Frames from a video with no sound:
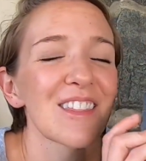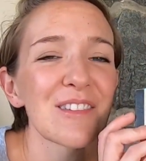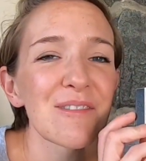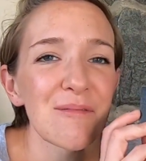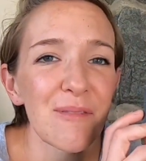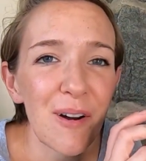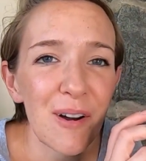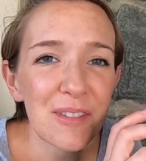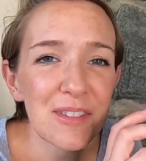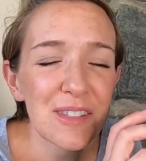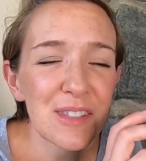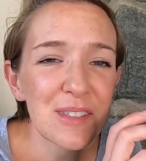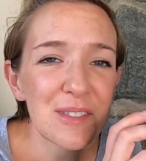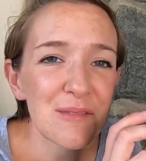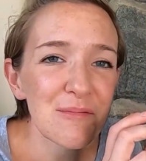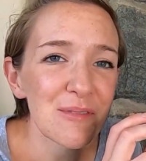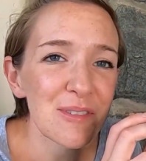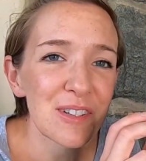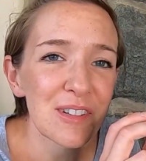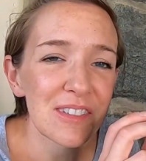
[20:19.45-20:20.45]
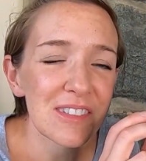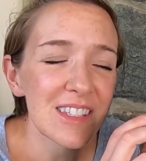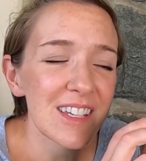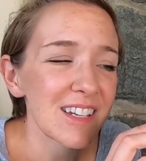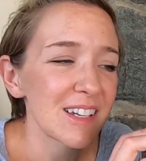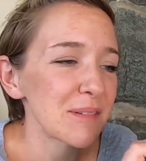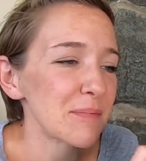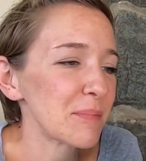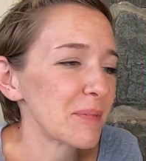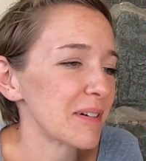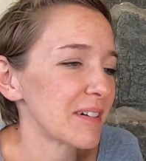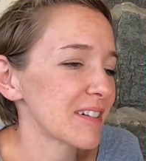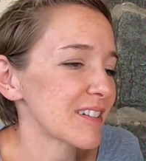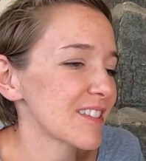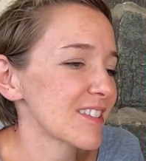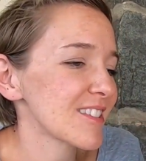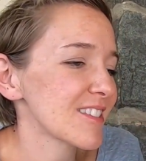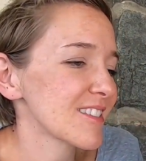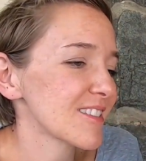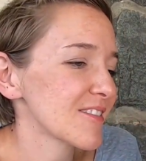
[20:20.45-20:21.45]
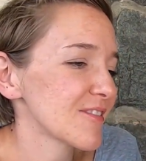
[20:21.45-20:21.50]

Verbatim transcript: The Walt Disney World ticket books.